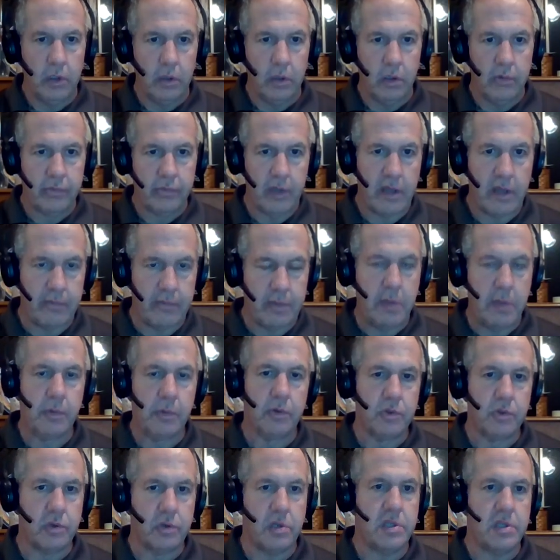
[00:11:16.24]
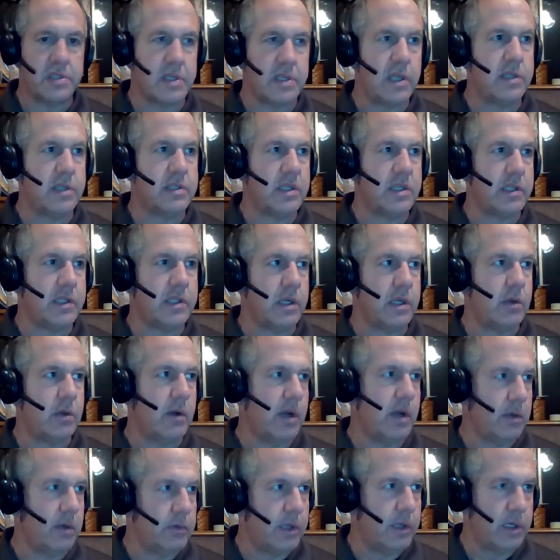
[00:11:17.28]
If we have people in tree stands, that they
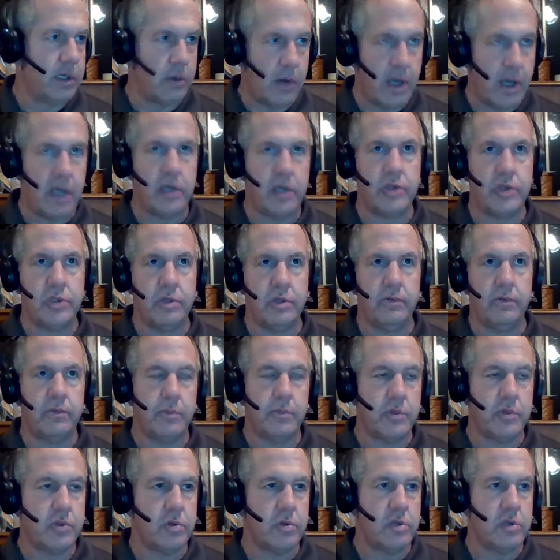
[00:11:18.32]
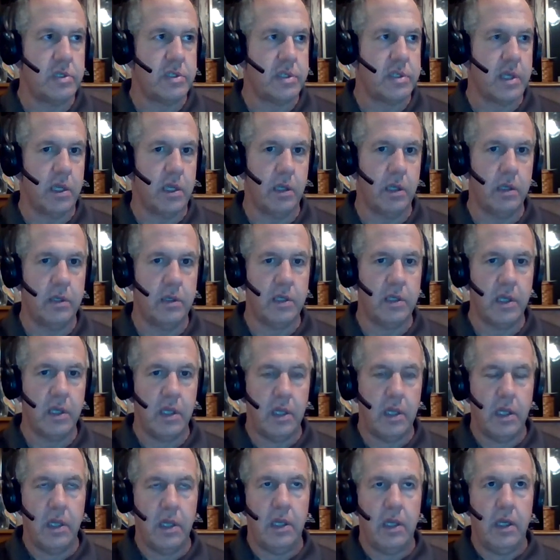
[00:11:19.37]
know how to shoot from a tree stand,
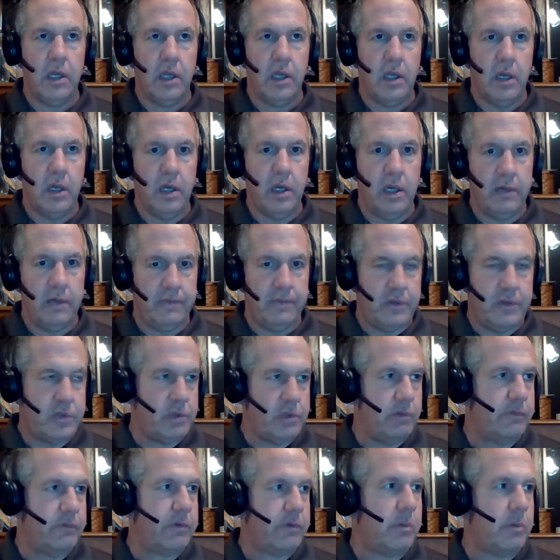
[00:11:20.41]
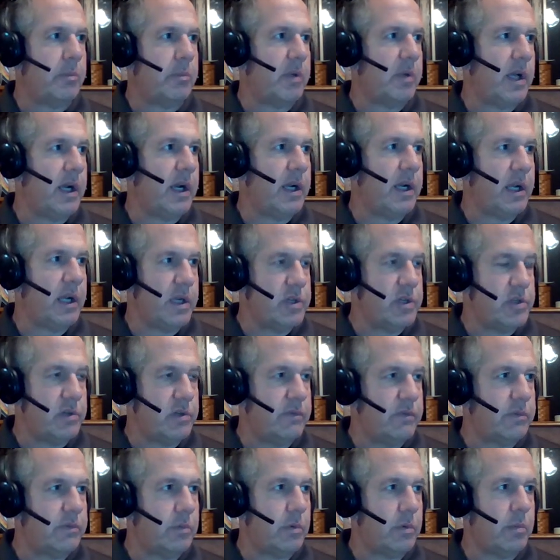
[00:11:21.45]
to shoot from a blind, how to shoot
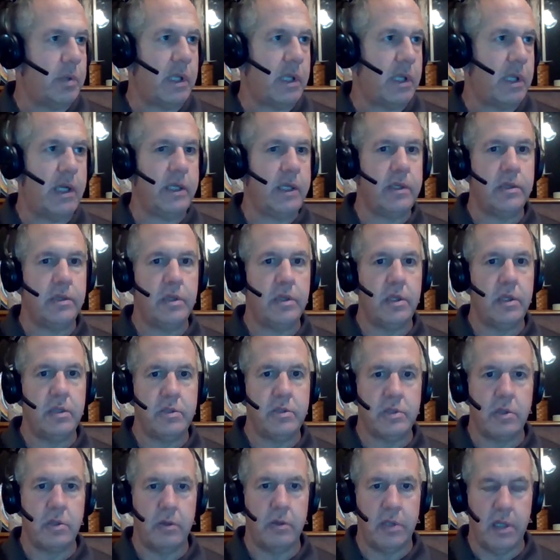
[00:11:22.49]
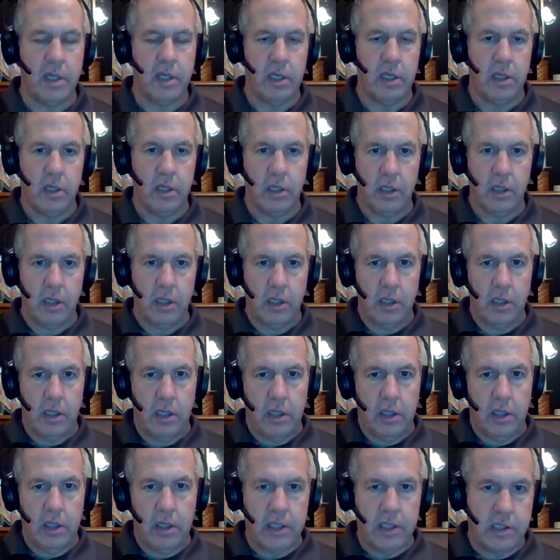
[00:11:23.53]
from a blind. And so that,
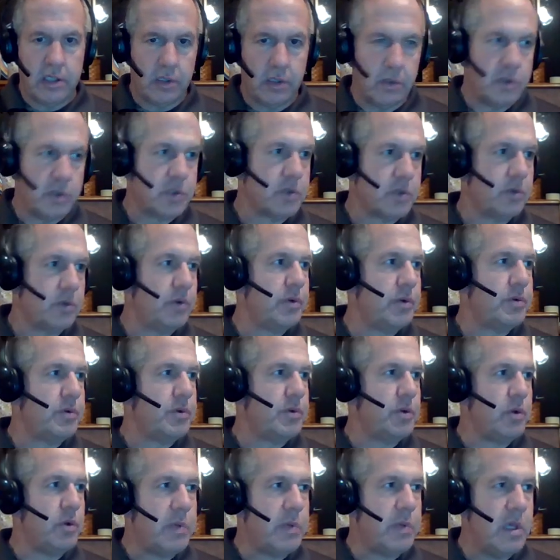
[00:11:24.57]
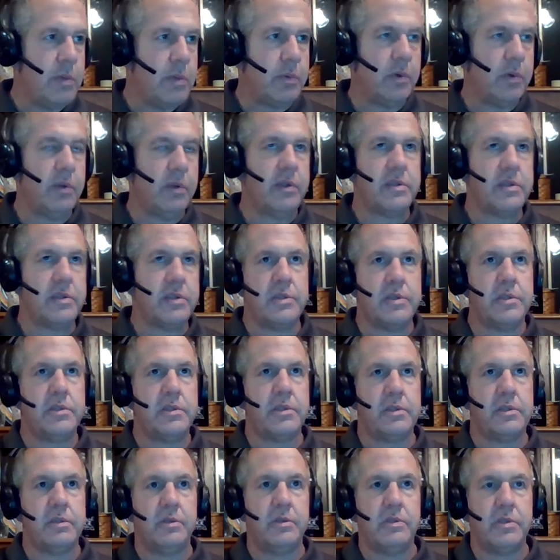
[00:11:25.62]
not to exclude new people, this is
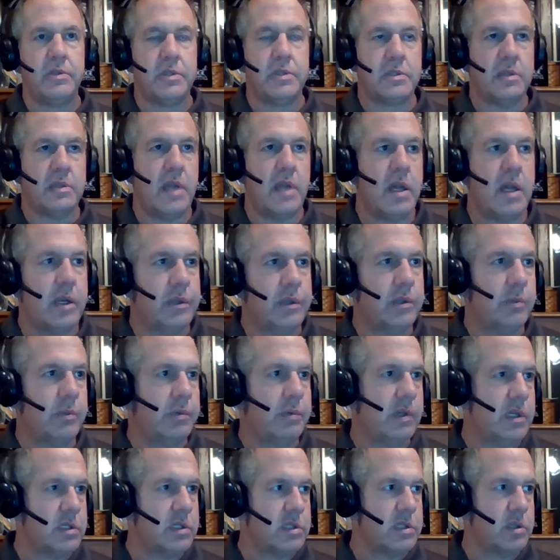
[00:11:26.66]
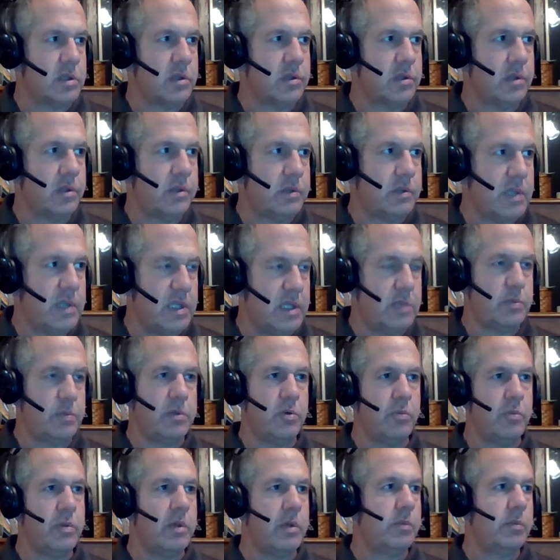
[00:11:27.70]
just not a good place to teach
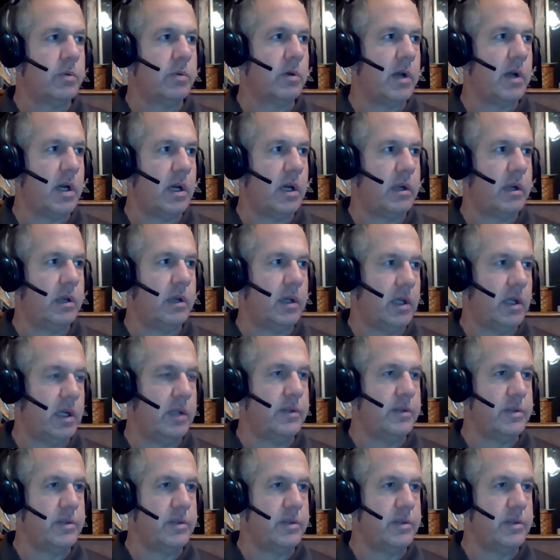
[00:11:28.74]
new people how to hunt.